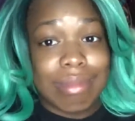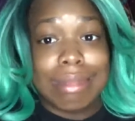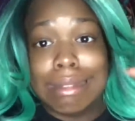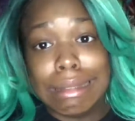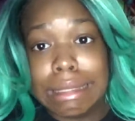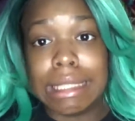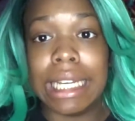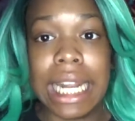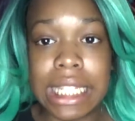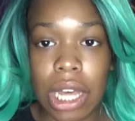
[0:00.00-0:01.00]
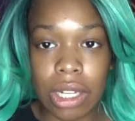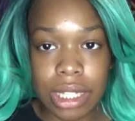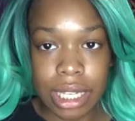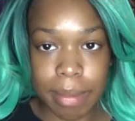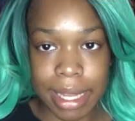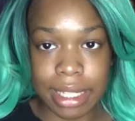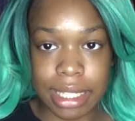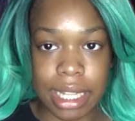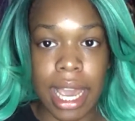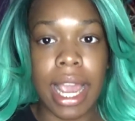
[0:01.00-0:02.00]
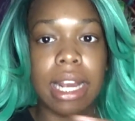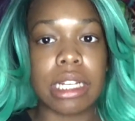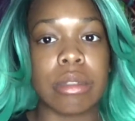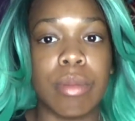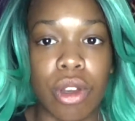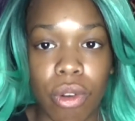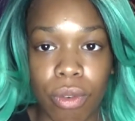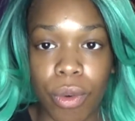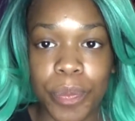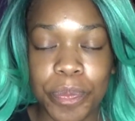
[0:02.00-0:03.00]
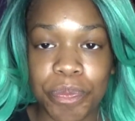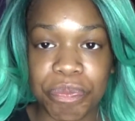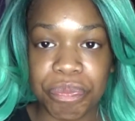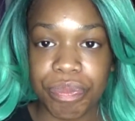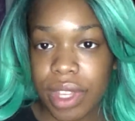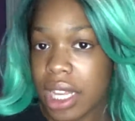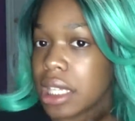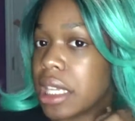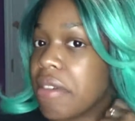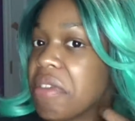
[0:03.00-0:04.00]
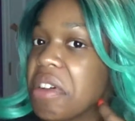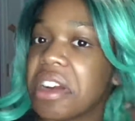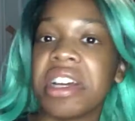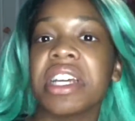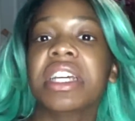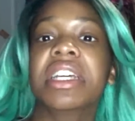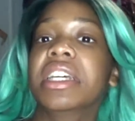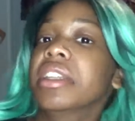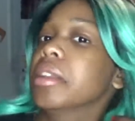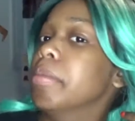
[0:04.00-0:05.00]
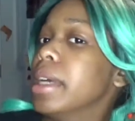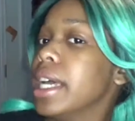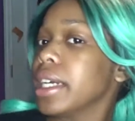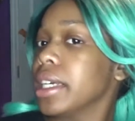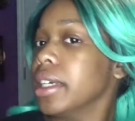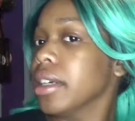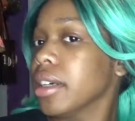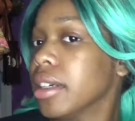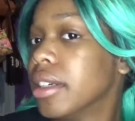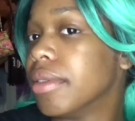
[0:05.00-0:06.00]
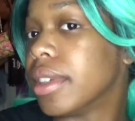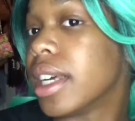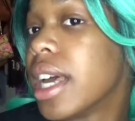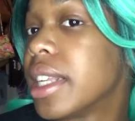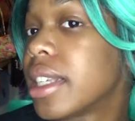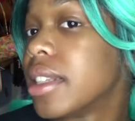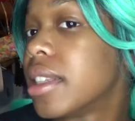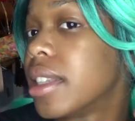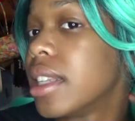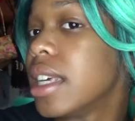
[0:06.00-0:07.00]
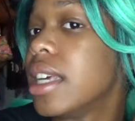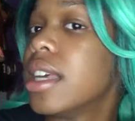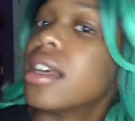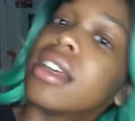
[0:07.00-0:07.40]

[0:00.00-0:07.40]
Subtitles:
Ugh, that's the only thing about this. The hair is beautiful, except for in the back here, if you guys can see.